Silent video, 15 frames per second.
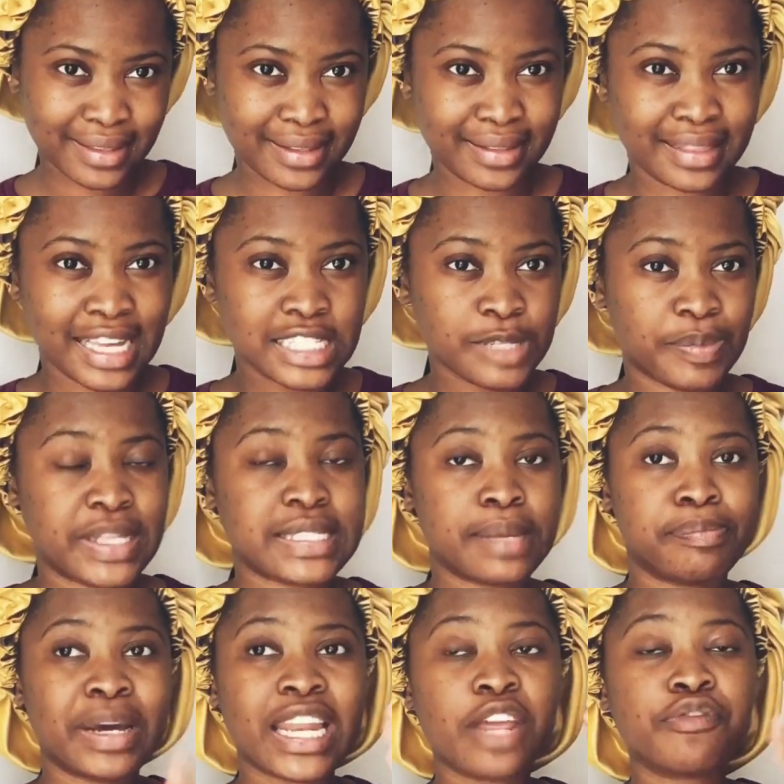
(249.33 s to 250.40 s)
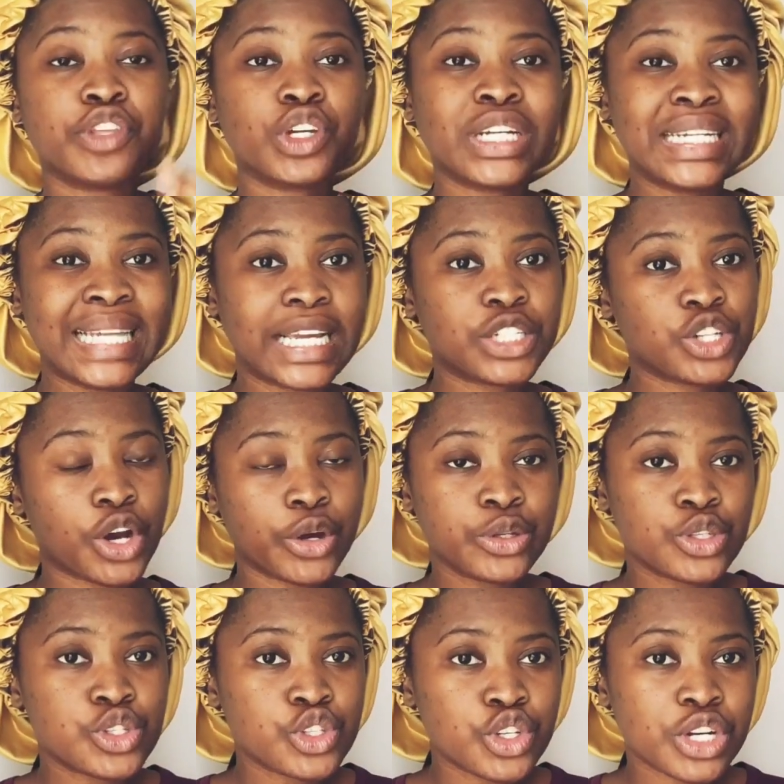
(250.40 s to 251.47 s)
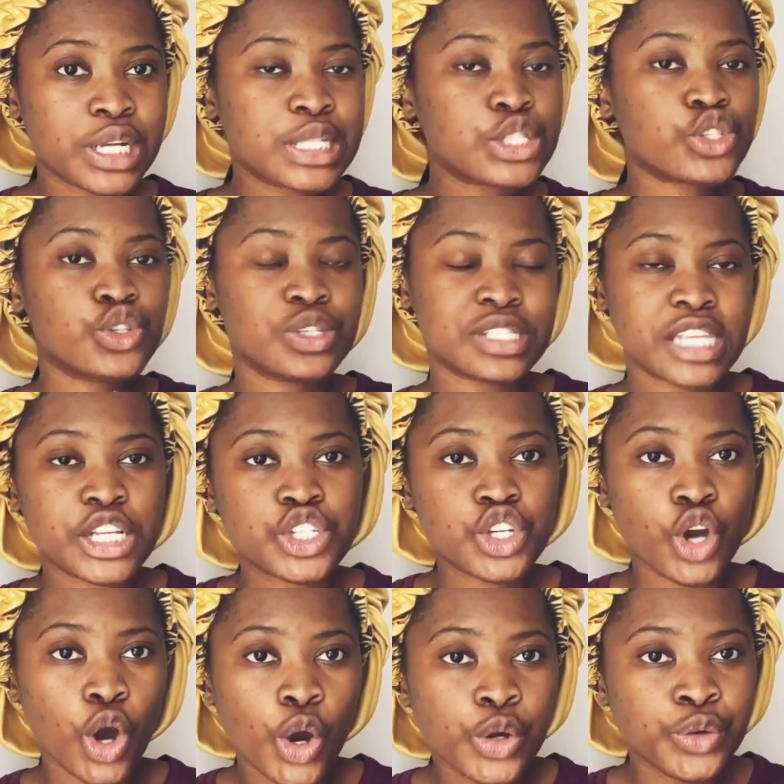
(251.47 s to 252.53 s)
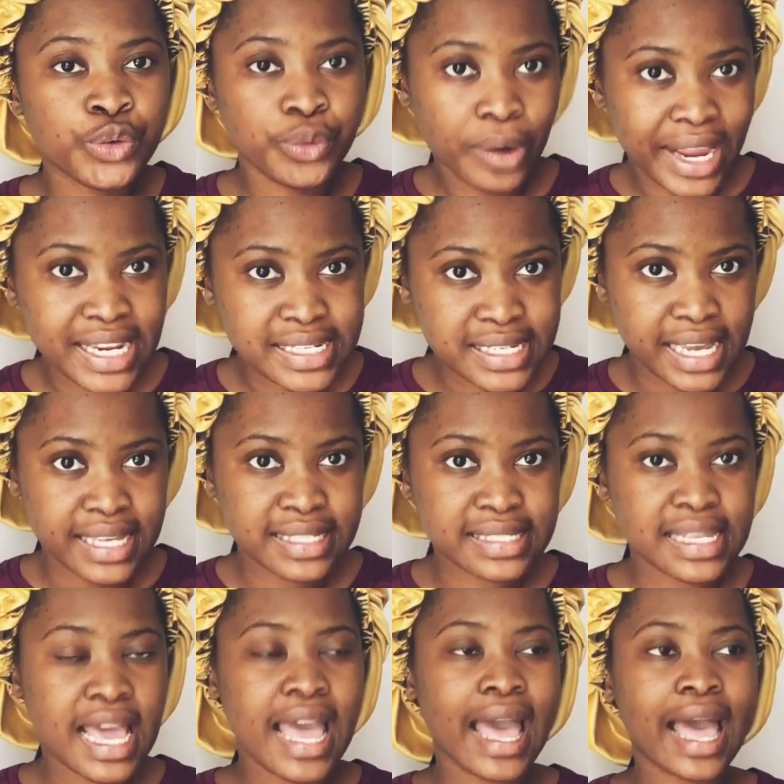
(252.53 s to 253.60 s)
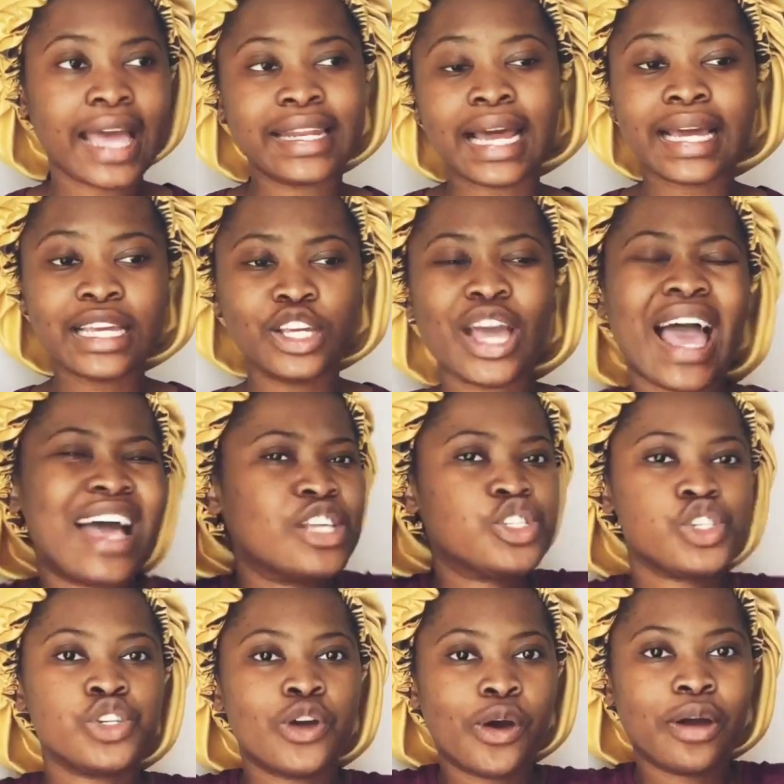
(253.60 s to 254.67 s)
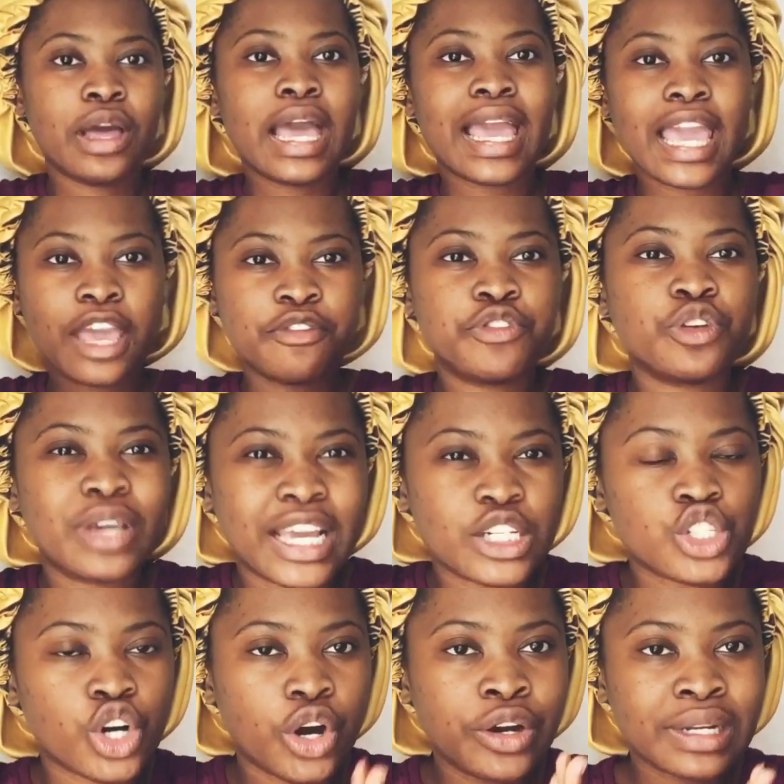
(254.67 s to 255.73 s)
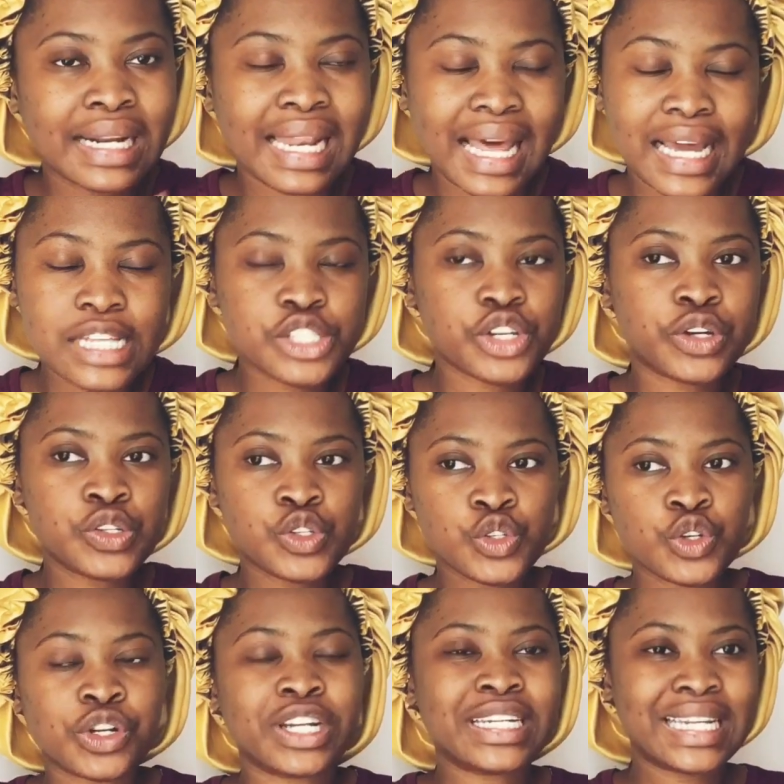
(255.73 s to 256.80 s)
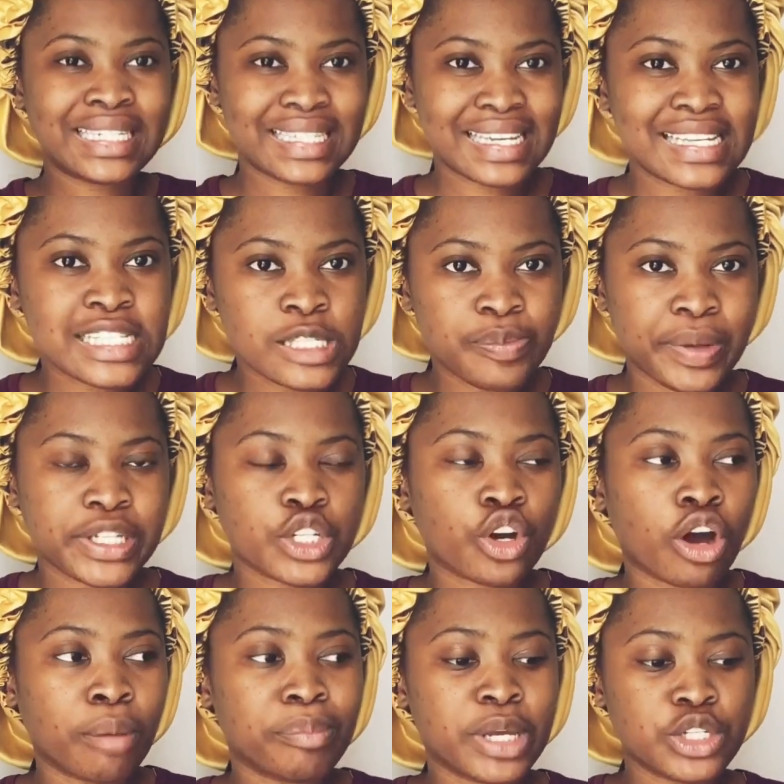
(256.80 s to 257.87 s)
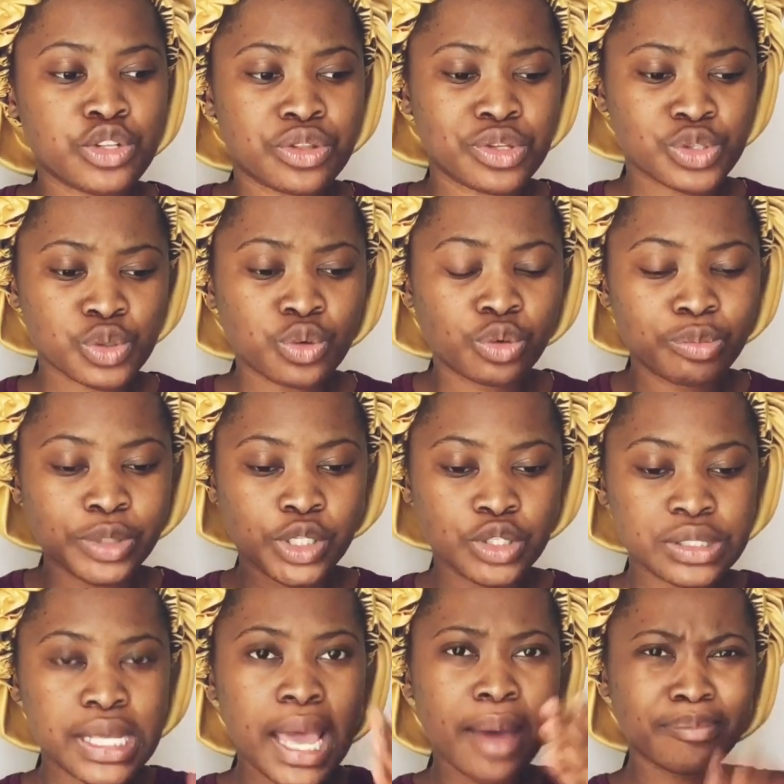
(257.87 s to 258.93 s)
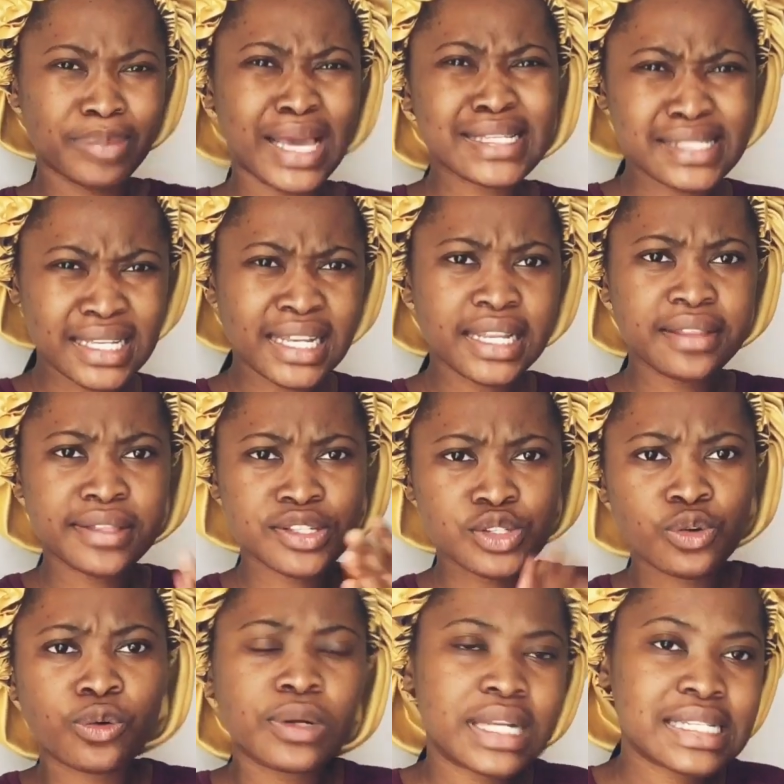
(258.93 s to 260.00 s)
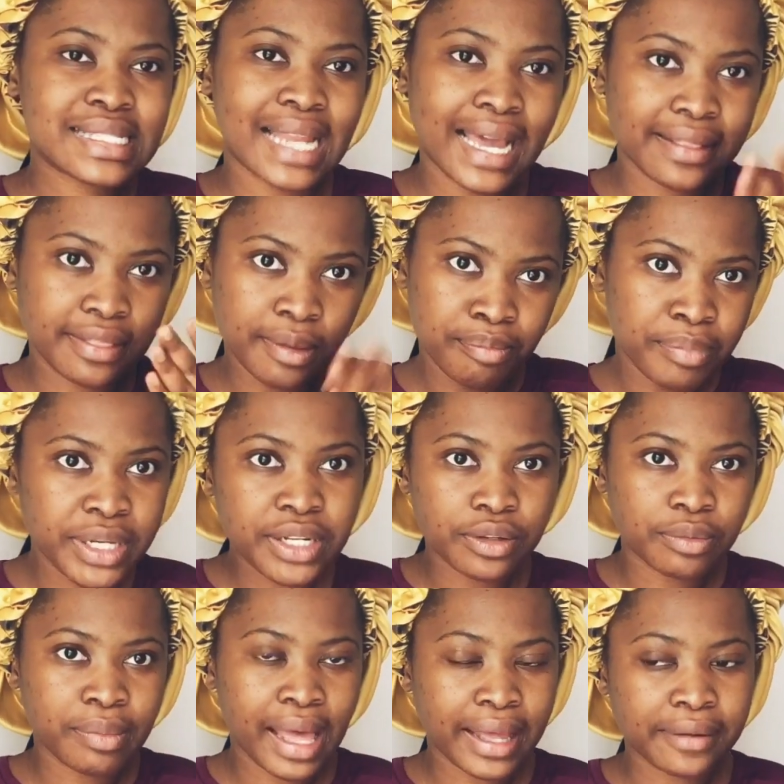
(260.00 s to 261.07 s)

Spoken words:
That's basic. But if you can get your own students, you set your own ratings. And I, as you know, if you get your own clients, your own student, it is better compared to the school, because basically the school is like the middleman.